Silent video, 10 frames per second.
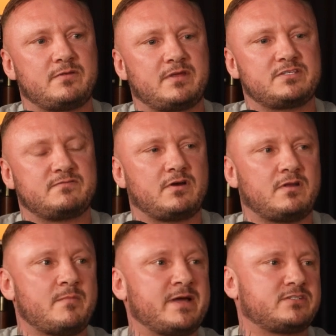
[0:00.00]
things have got a
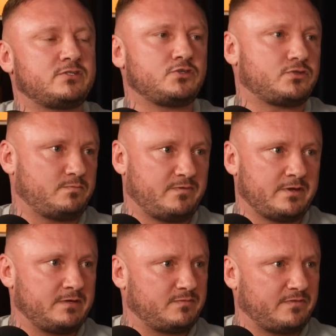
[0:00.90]
lot better just for
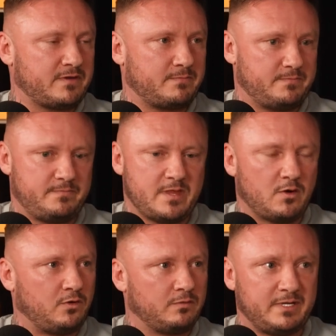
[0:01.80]
the
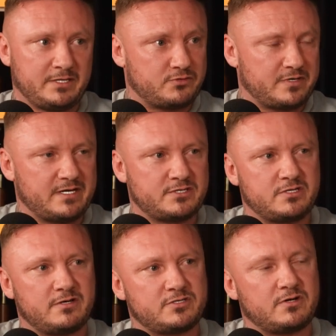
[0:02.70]
whole military as
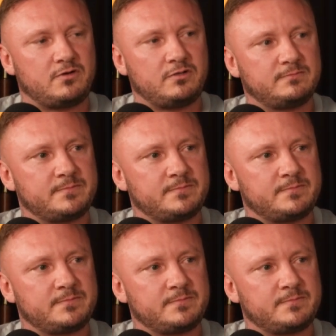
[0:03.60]
a whole.